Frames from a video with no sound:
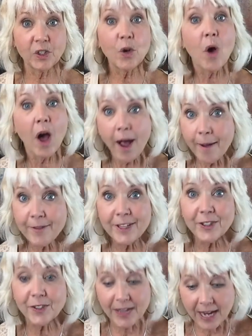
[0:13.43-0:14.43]
So
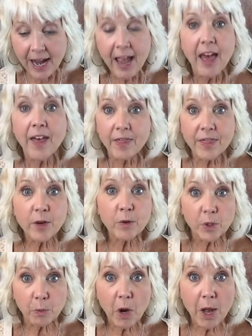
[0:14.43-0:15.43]
obviously there
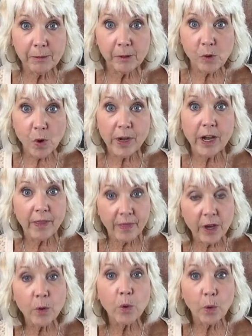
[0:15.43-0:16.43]
was a problem going on.
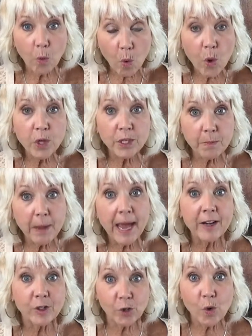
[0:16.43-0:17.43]
There were wars and
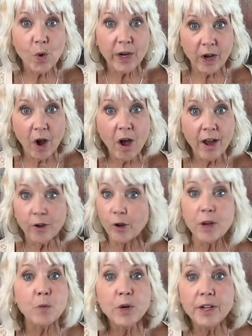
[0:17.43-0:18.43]
battles going on,
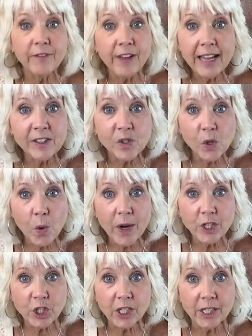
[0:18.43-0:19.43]
or he wouldn't have asked the
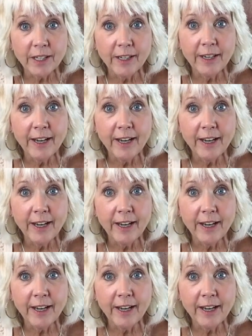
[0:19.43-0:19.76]
question.